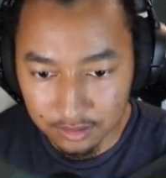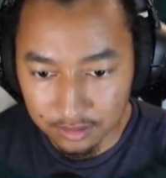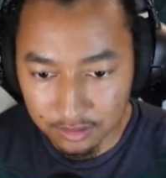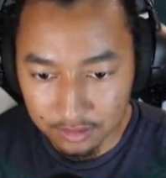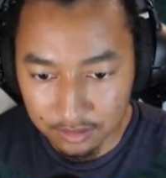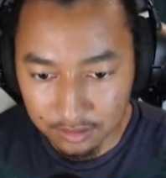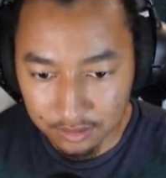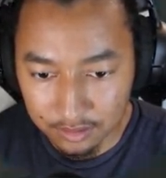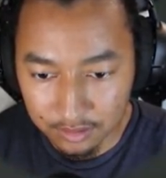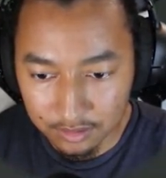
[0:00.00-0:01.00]

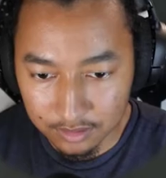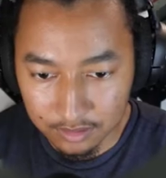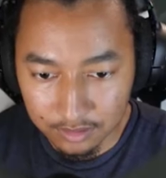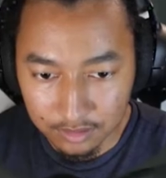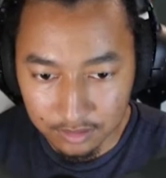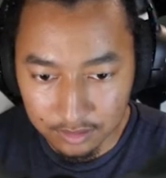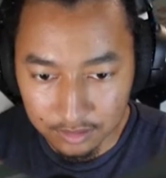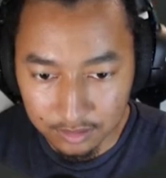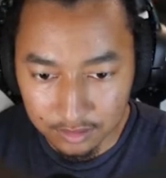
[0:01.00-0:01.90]
(no one is talking)